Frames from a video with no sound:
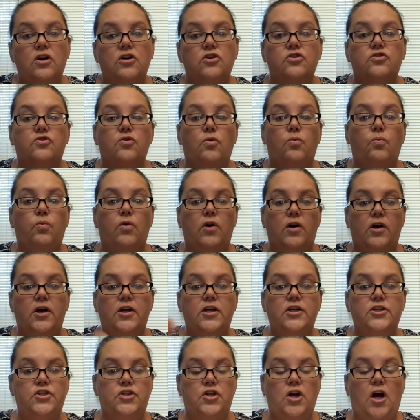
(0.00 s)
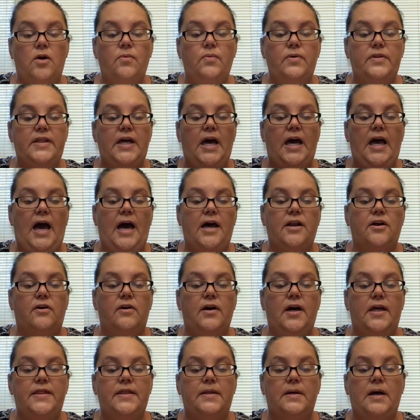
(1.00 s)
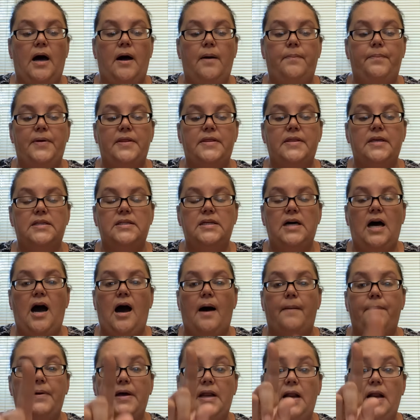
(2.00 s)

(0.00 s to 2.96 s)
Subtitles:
So we're going to start with the header up at the top,